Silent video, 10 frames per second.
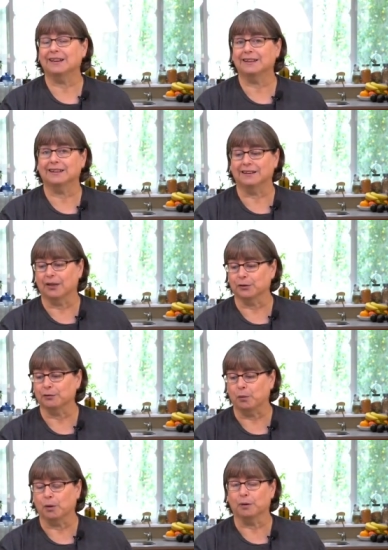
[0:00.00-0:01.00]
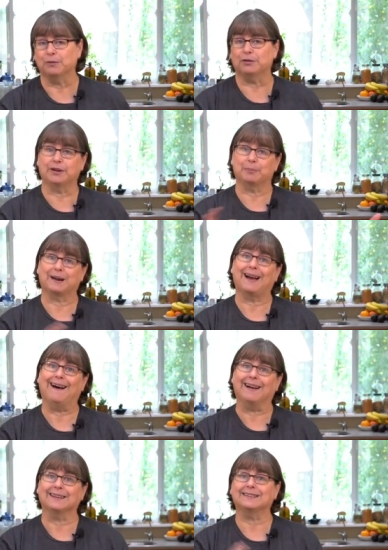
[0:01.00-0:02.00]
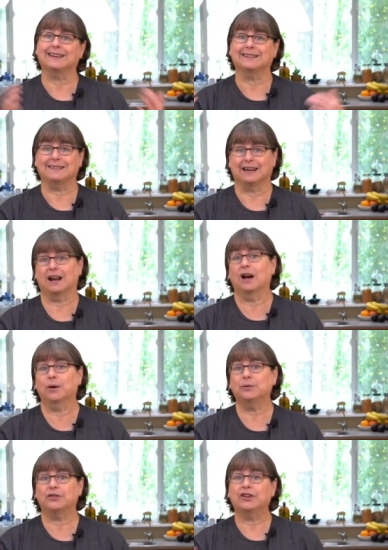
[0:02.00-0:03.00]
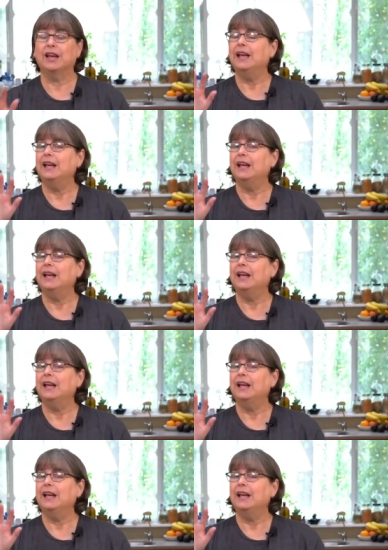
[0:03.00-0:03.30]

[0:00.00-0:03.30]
in another form using pecans instead of oats.